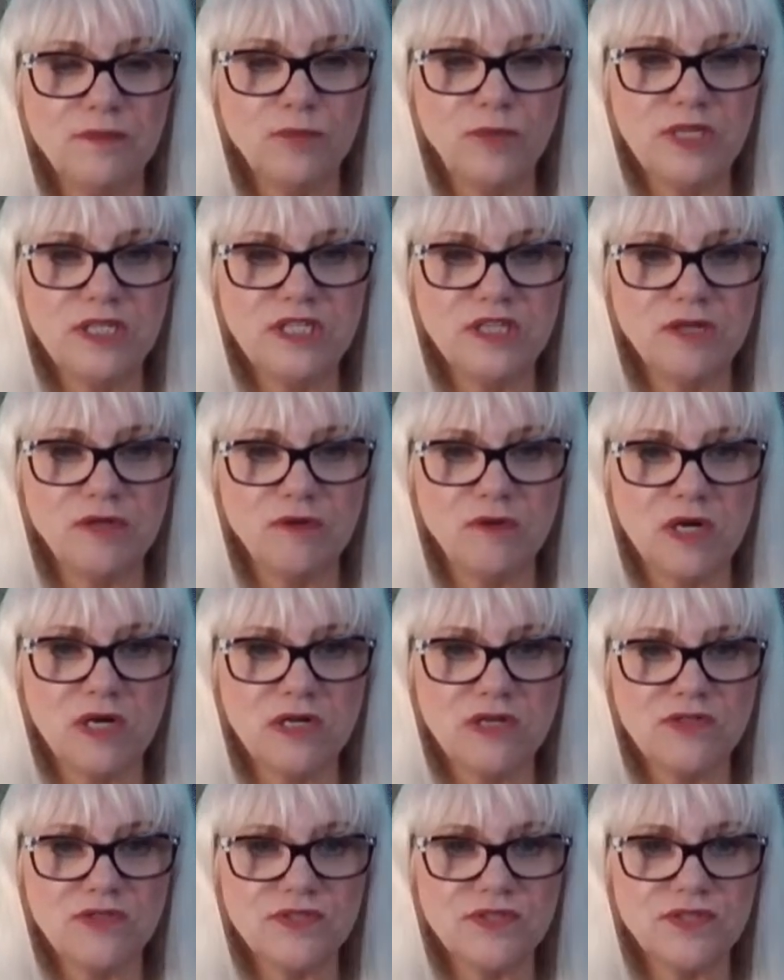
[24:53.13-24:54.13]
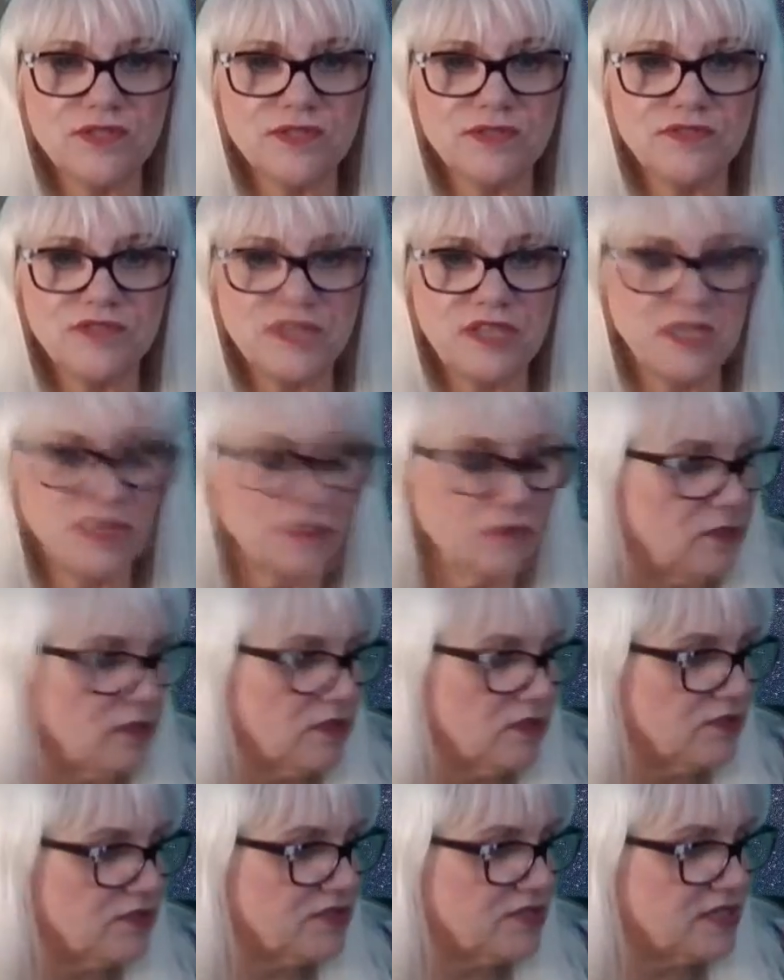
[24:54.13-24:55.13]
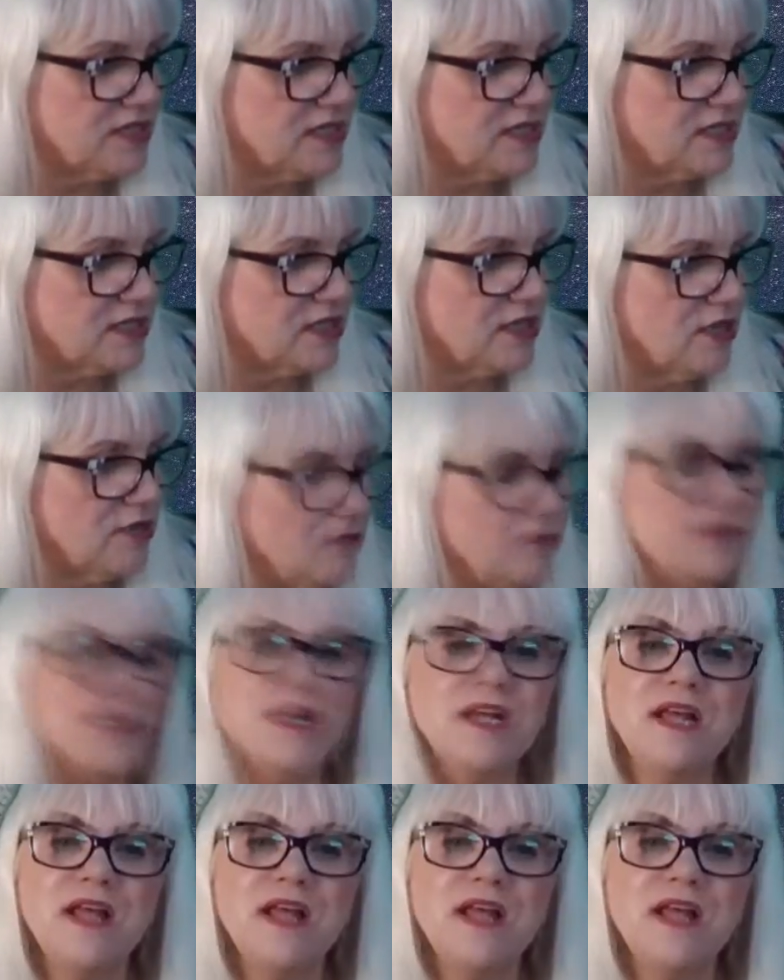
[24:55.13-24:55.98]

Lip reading: window quartz, seer stone.